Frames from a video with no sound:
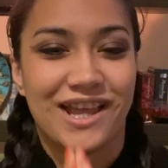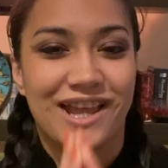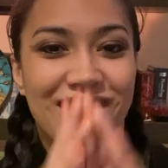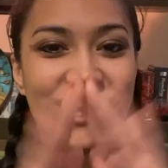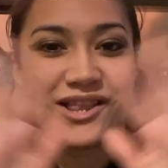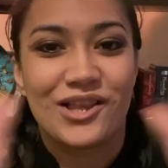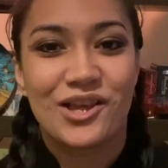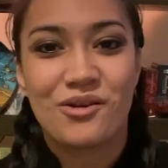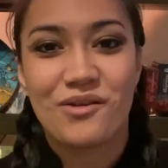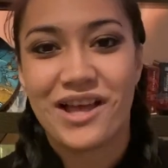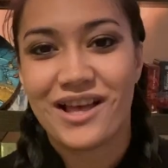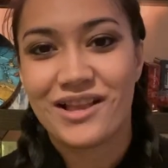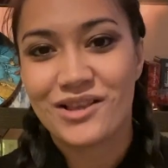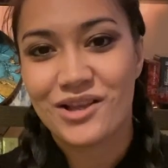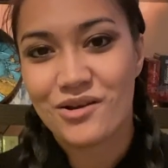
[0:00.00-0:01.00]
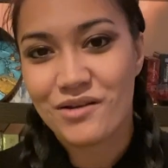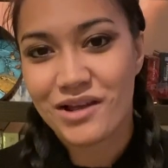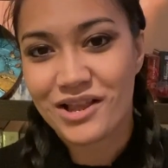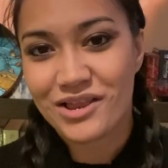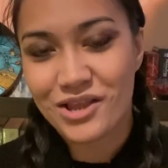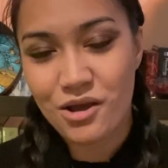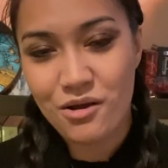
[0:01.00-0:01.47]
Hello, hello,
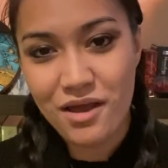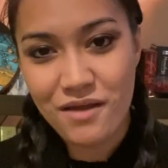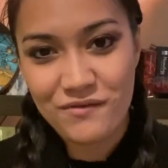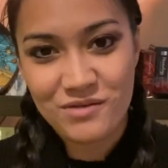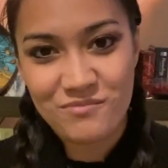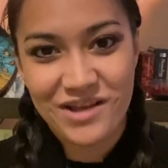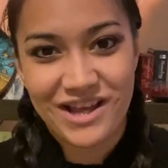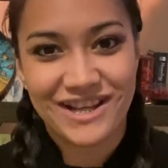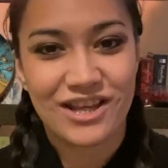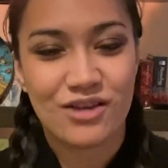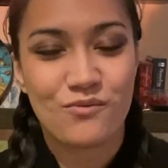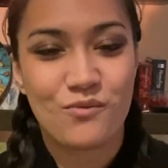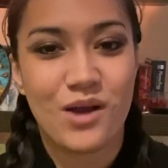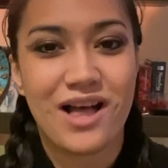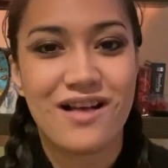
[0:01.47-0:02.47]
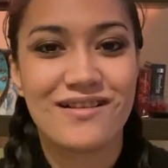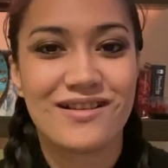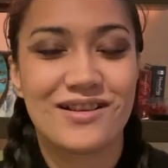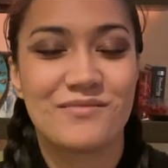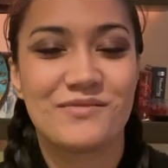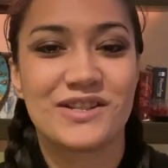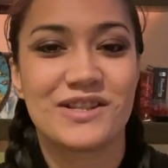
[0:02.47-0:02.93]
hello everybody.
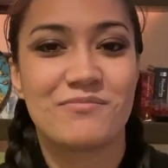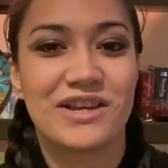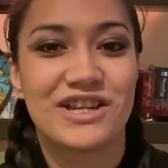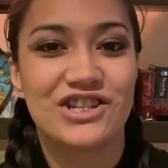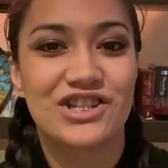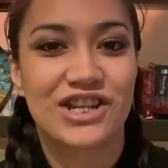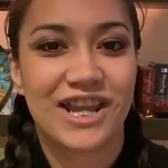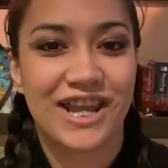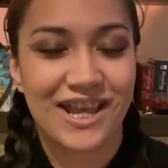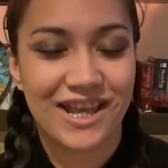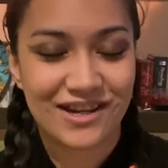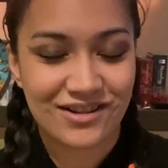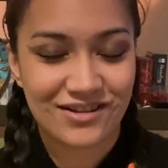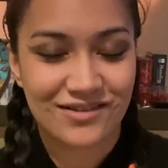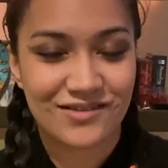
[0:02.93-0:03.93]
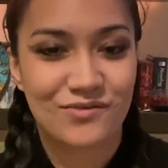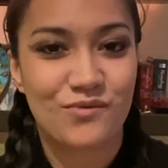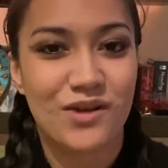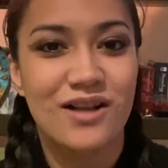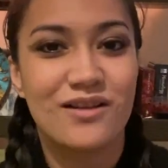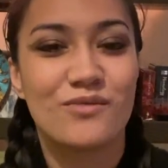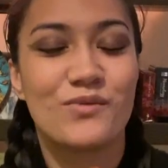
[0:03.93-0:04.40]
Welcome to my channel.
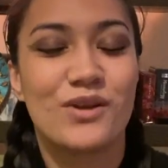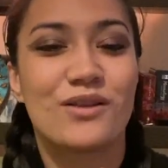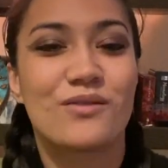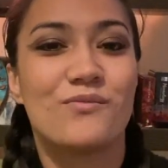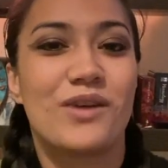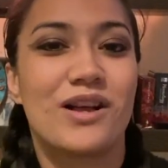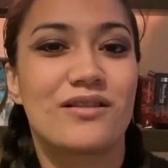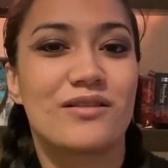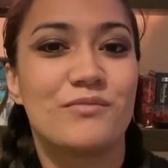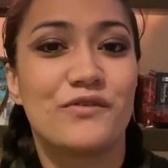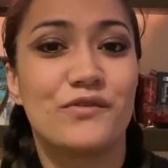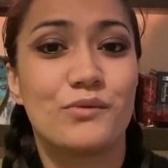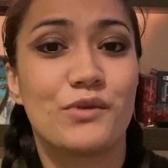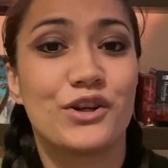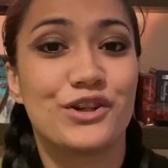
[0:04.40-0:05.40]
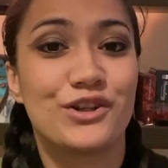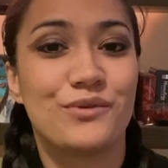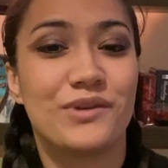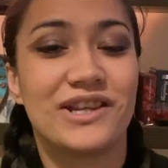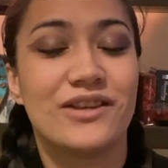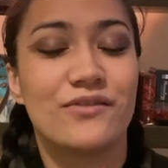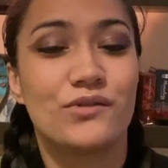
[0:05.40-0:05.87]
Welcome, welcome, welcome. If you are new
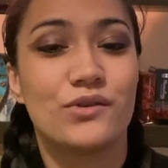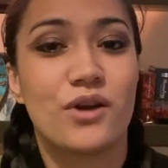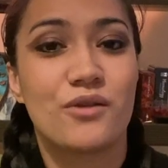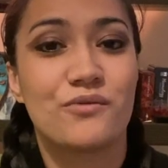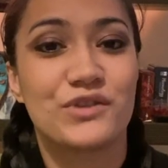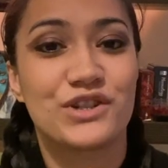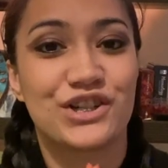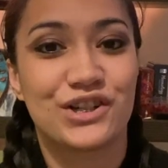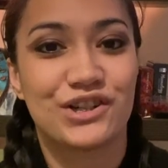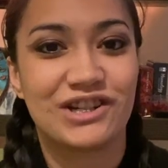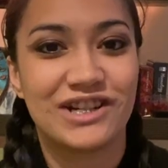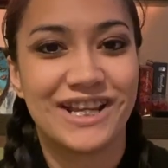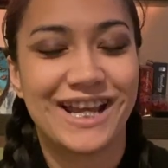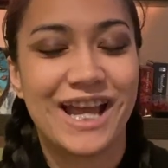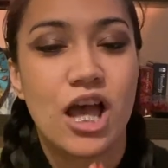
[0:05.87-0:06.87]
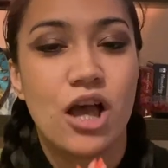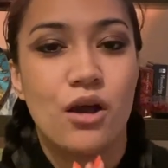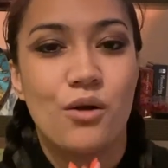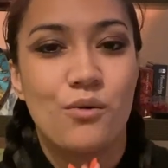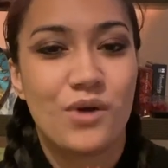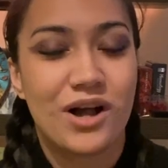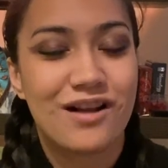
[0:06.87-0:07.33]
and if you are returning,
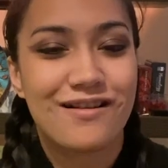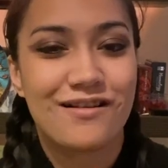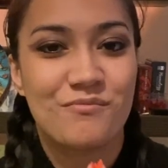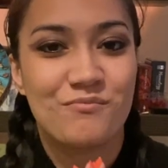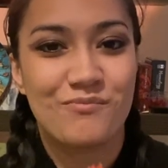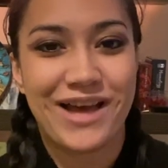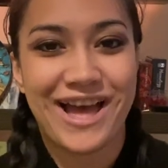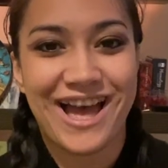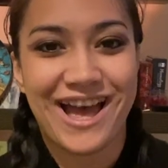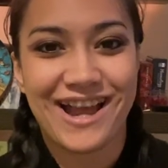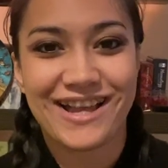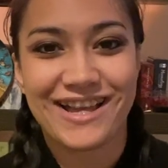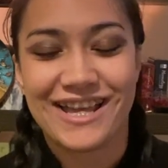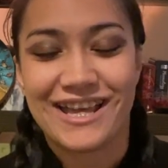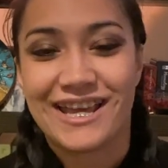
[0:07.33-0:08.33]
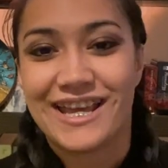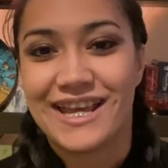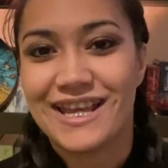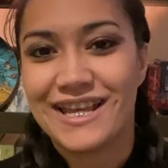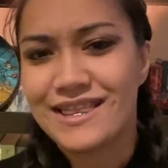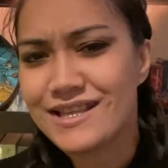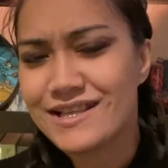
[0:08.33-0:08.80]
welcome back.
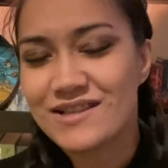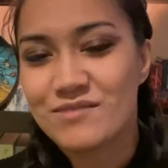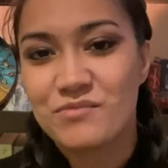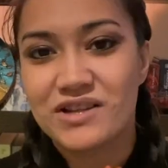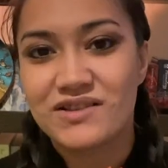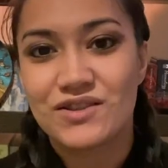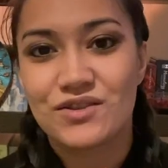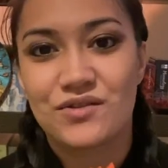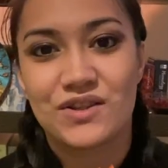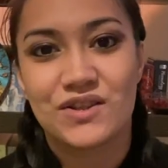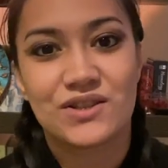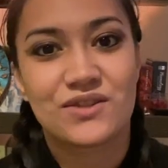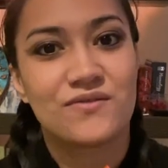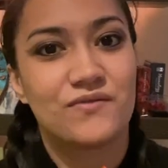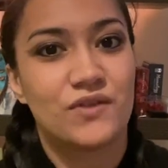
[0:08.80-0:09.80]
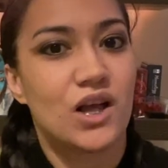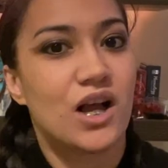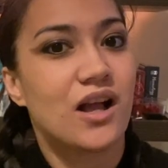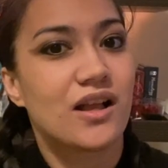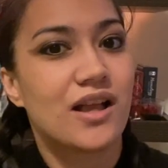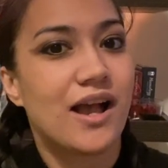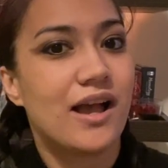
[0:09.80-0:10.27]
In this month's crystal
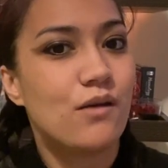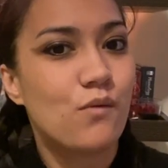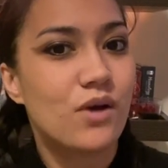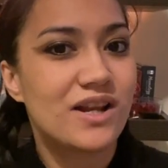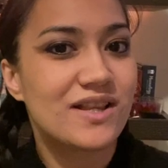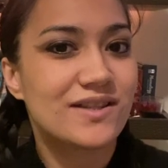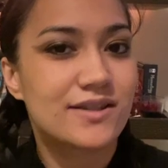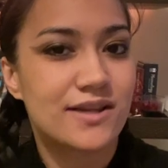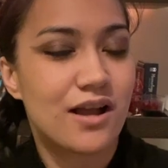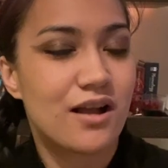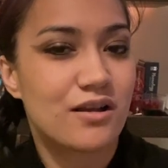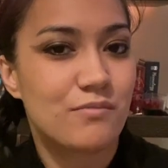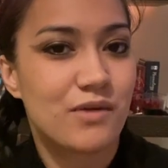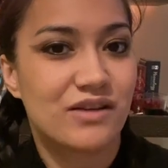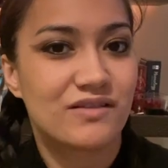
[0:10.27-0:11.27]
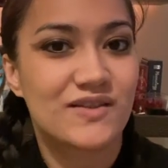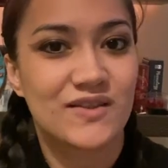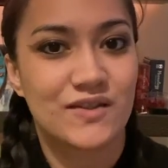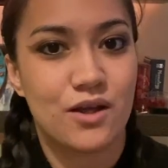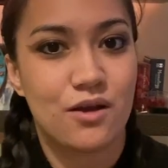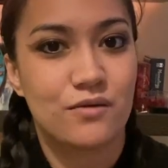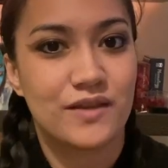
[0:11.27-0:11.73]
vlog, I wanted to talk about a
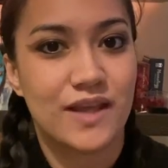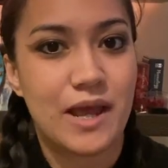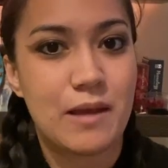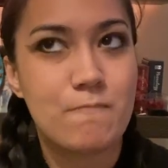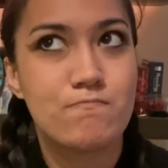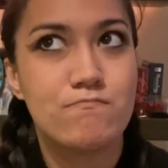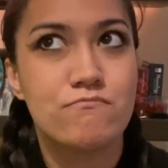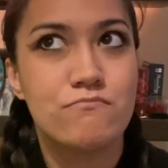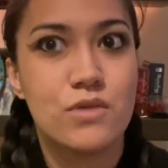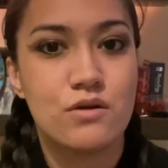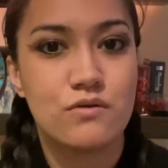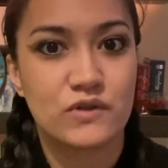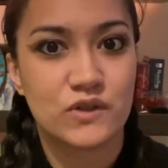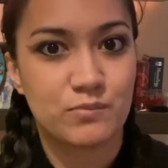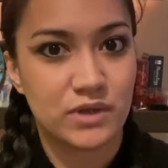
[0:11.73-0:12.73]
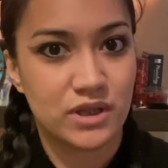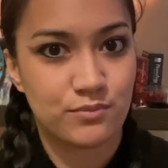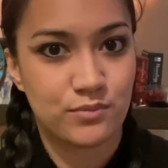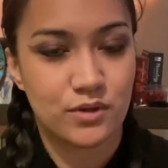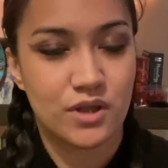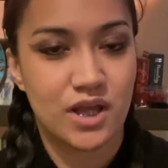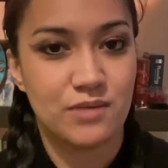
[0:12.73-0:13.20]
stone that most
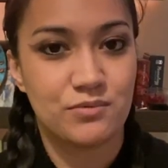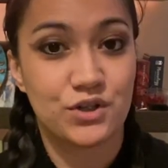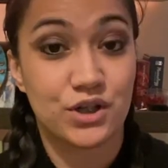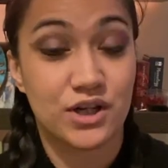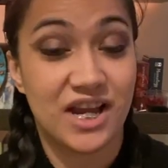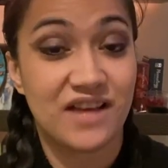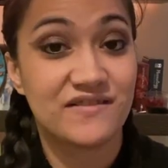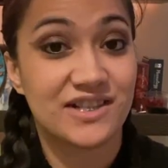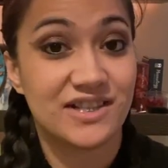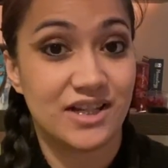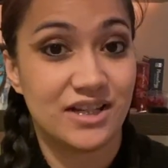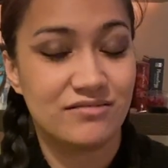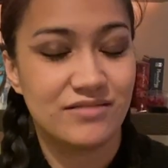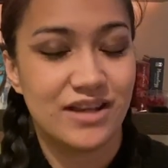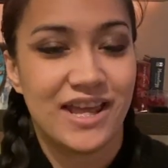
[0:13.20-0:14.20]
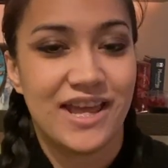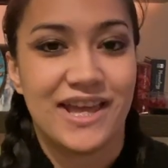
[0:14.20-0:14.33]
people I'm sure have seen.